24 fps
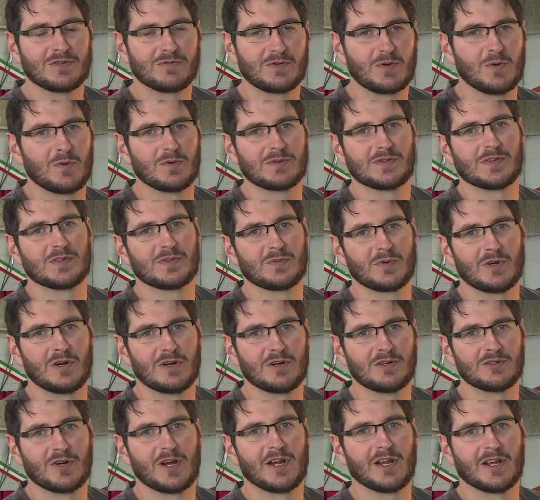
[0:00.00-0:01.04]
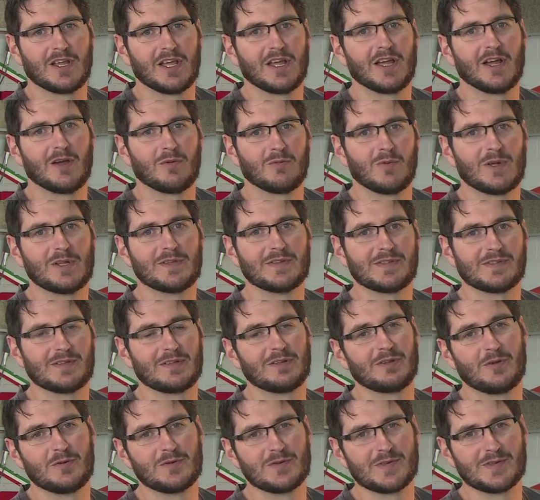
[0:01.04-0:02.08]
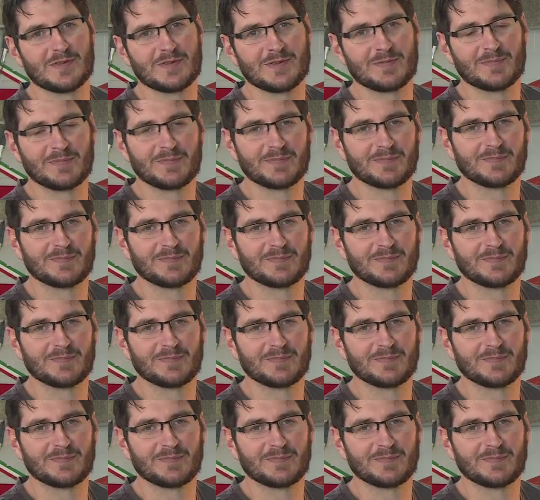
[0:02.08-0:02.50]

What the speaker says: of course is where a drag car wins and loses.